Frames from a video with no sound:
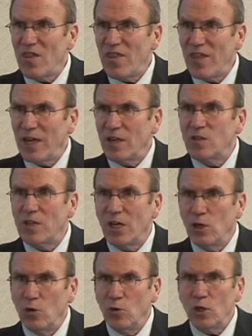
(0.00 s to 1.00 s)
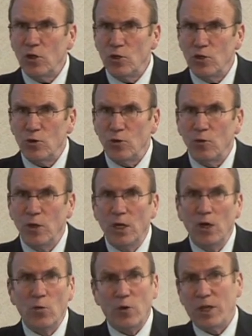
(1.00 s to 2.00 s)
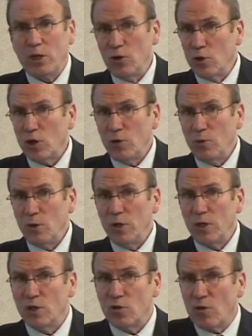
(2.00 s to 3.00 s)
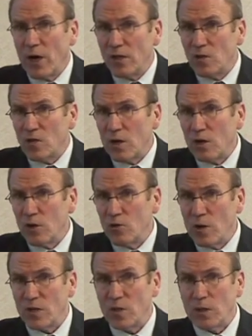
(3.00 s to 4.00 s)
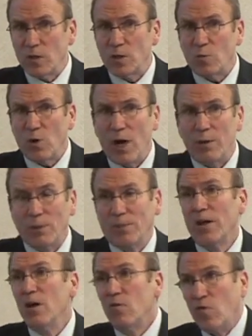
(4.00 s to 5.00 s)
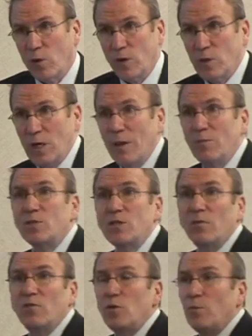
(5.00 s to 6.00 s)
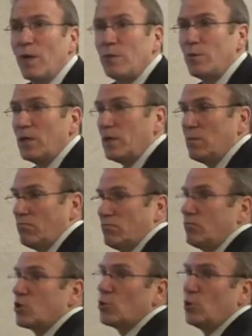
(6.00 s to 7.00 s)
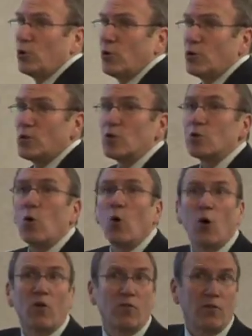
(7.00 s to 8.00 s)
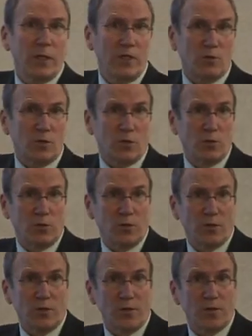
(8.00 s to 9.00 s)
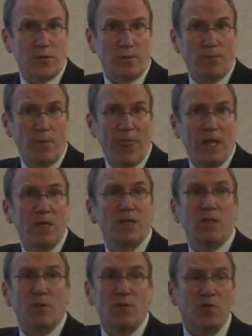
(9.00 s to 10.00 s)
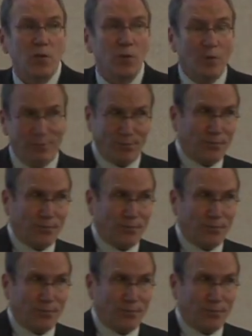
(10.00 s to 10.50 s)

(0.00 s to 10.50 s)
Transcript: things that you can do within your community to try and start addressing this problem. For example, some of you may be school nurses or friendly with school nurses. Some of you